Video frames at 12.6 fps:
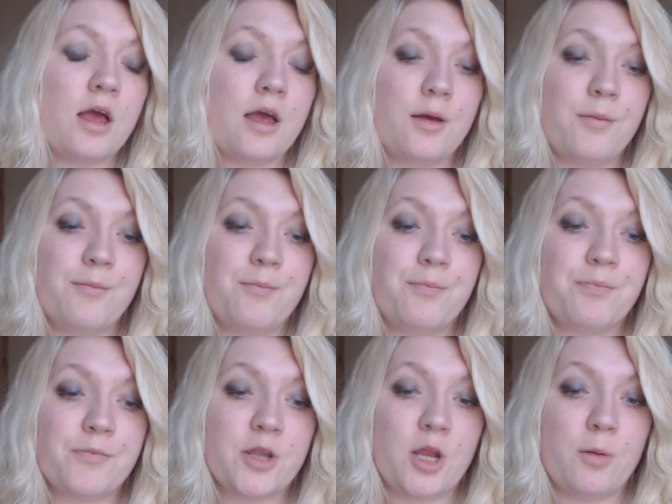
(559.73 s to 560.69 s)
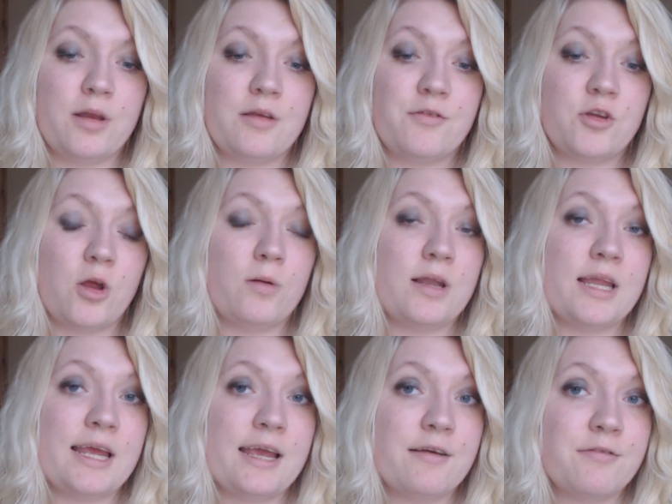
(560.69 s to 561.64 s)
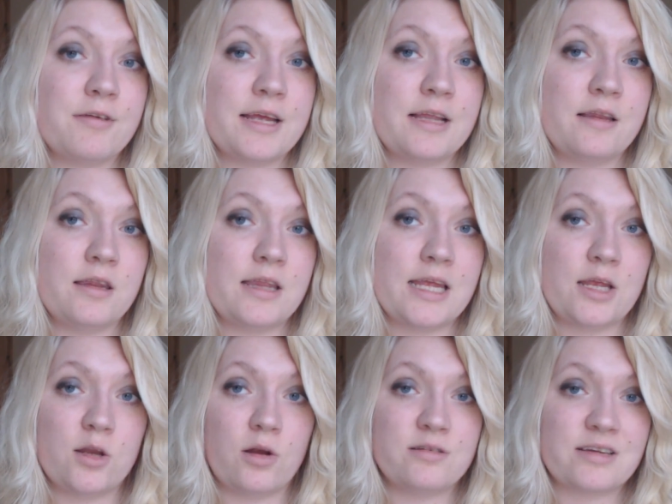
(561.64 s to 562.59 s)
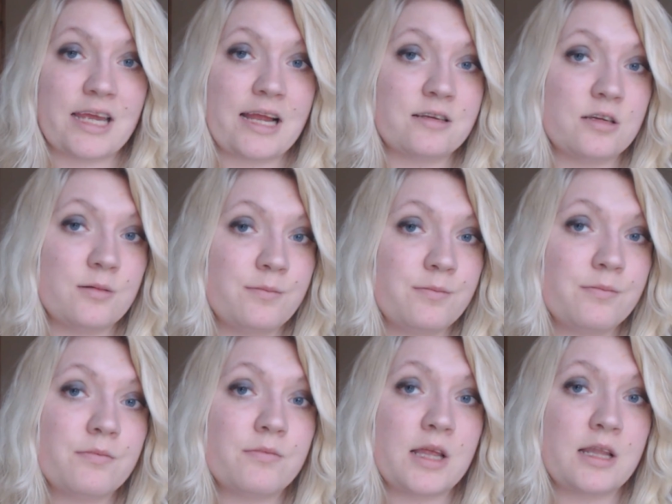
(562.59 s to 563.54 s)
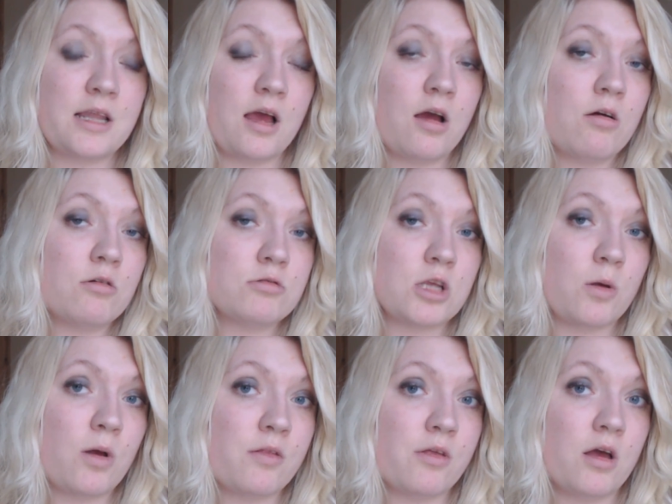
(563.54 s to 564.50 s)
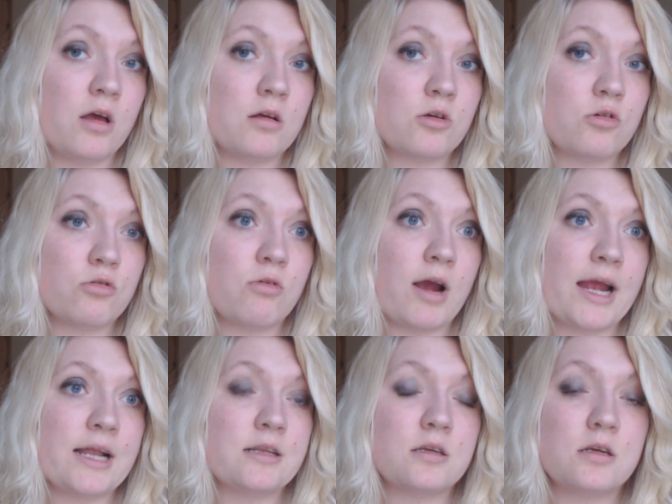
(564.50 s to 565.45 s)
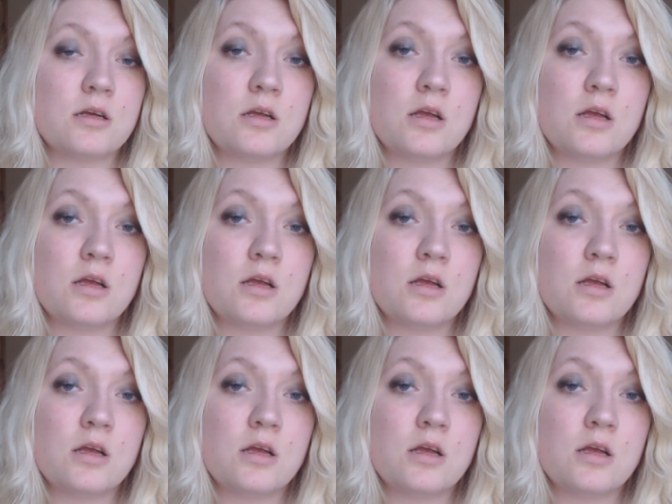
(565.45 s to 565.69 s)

And if you don't live in the United Kingdom, then there are also other great